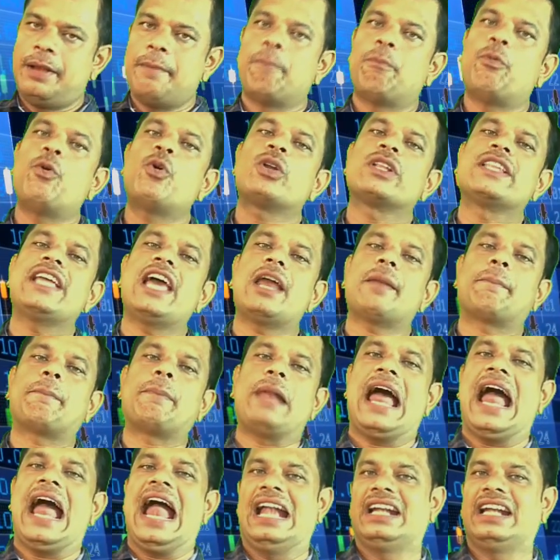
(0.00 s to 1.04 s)
put their
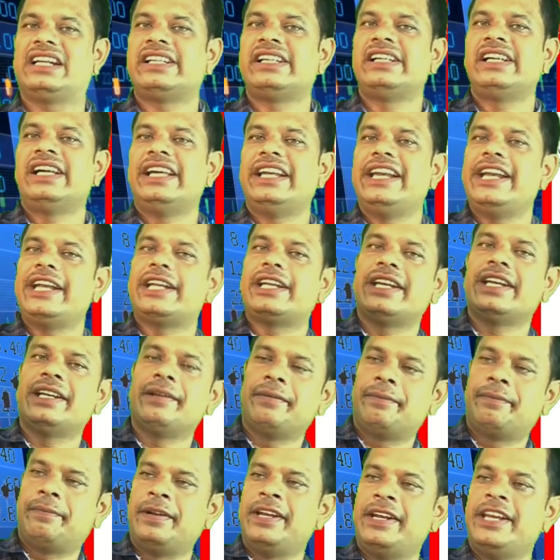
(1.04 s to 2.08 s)
plant
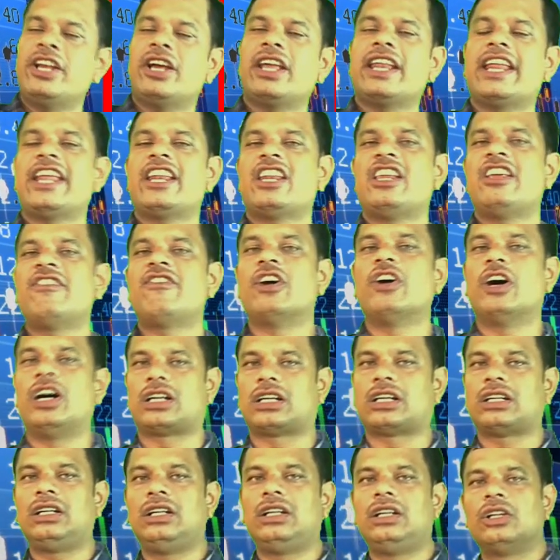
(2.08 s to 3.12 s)
near a
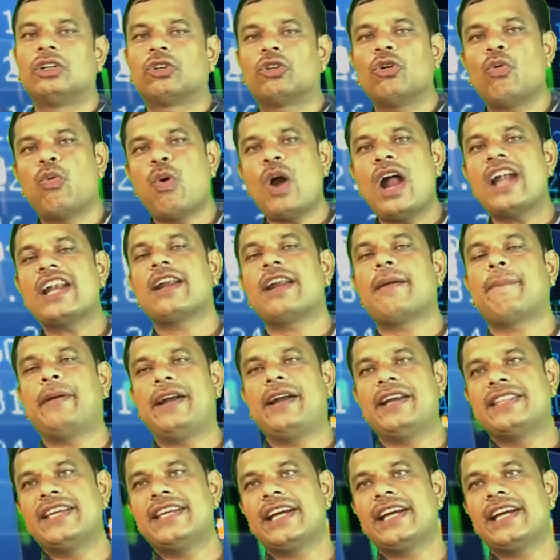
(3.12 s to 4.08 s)
river, so what happened?